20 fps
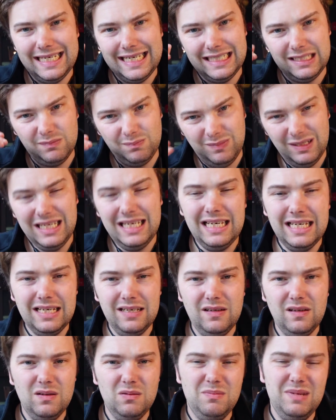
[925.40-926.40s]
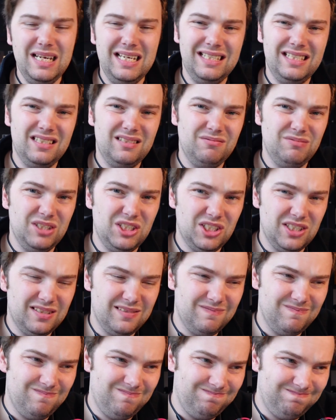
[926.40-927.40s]
It's bleeding into the mids, which
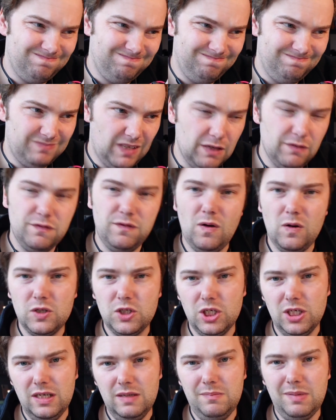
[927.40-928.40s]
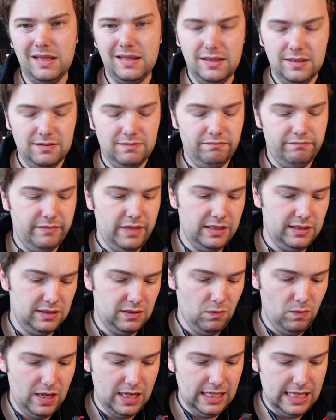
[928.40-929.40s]
is unfortunate, but that's
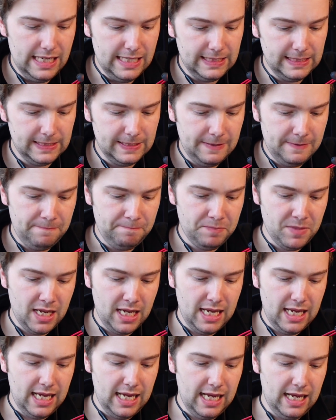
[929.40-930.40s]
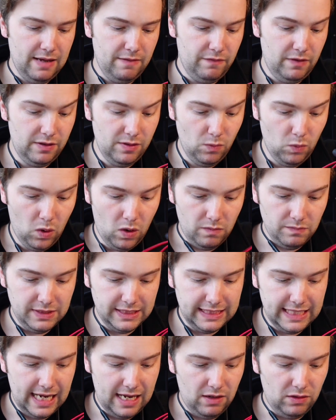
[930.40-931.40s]
the way it is. Very warm
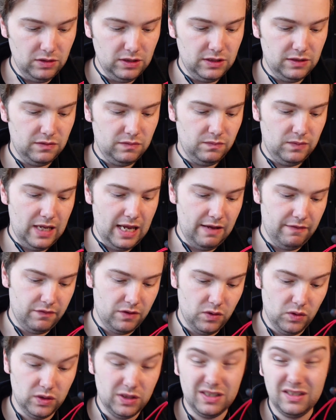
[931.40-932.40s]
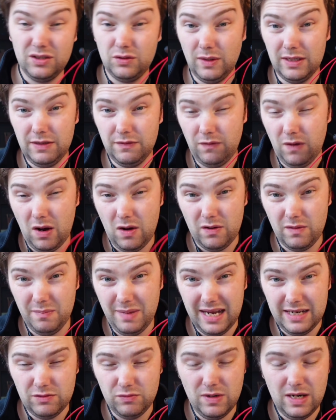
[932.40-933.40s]
sound. We have good 24-hour
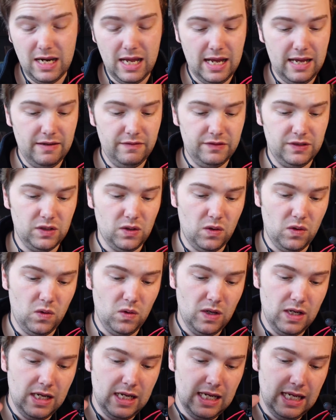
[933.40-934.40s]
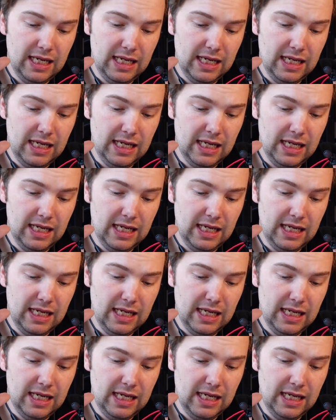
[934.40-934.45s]
battery life, so